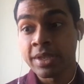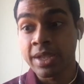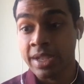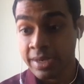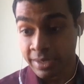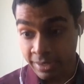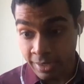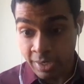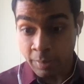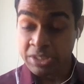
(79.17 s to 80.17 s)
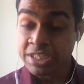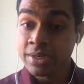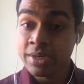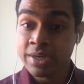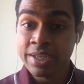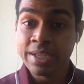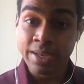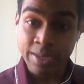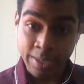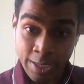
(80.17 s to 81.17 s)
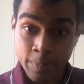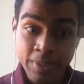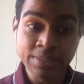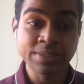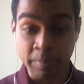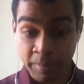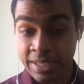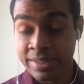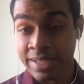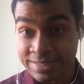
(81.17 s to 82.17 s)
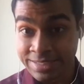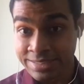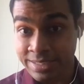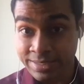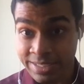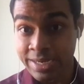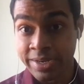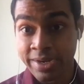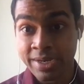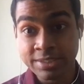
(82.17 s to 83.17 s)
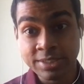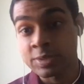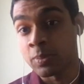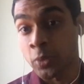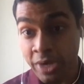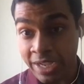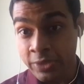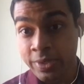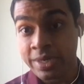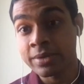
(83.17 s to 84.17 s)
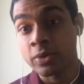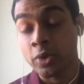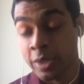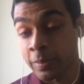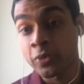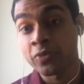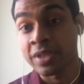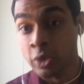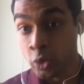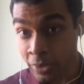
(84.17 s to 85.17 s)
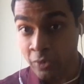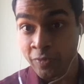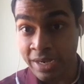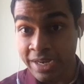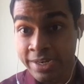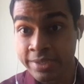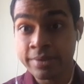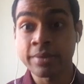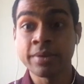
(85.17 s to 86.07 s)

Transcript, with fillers: And machine learning can help us make the existing scaling relations more accurate or improve the domain of validity.